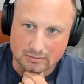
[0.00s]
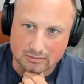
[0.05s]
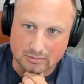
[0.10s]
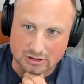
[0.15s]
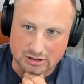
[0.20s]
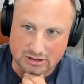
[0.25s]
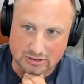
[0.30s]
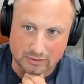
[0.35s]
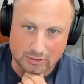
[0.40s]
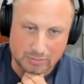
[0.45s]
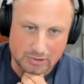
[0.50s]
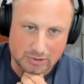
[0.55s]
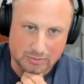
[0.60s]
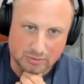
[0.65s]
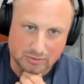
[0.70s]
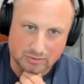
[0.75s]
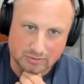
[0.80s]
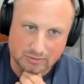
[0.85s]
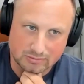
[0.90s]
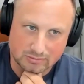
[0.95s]
Because so many
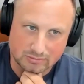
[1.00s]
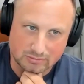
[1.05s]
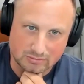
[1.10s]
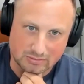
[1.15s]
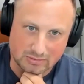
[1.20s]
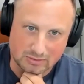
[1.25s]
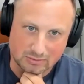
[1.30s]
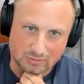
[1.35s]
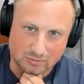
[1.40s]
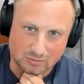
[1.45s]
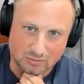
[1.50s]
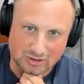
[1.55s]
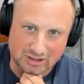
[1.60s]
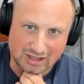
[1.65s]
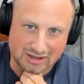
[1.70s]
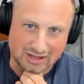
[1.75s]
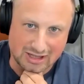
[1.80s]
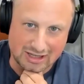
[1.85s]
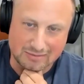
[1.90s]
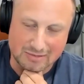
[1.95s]
people, we
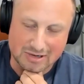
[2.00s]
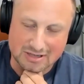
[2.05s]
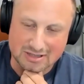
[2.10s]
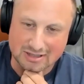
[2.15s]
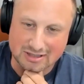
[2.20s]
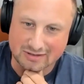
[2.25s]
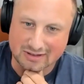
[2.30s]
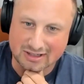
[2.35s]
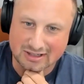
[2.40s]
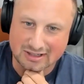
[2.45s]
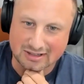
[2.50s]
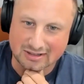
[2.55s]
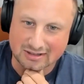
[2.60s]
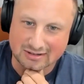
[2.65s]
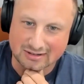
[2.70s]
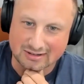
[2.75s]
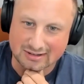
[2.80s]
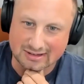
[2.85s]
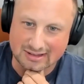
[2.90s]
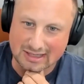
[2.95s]
get the emails every day.
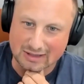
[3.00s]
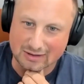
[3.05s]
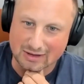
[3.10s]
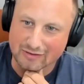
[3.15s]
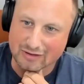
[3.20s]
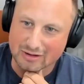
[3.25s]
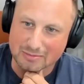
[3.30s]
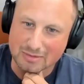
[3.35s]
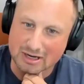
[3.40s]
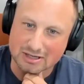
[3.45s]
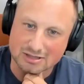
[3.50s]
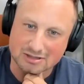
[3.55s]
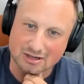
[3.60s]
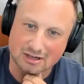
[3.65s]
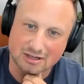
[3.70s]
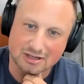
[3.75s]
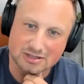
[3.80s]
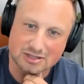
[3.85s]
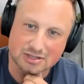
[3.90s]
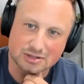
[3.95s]
They don't have anybody that's
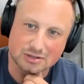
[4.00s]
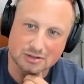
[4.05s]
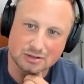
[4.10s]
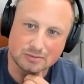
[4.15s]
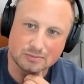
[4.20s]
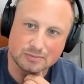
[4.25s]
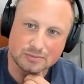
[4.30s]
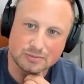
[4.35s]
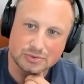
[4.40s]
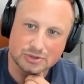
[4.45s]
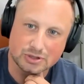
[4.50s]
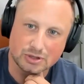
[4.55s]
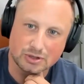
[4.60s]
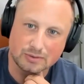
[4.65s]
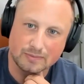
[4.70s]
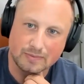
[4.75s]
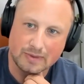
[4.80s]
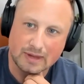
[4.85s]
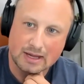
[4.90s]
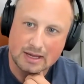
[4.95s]
going to listen to them.
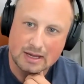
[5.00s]
So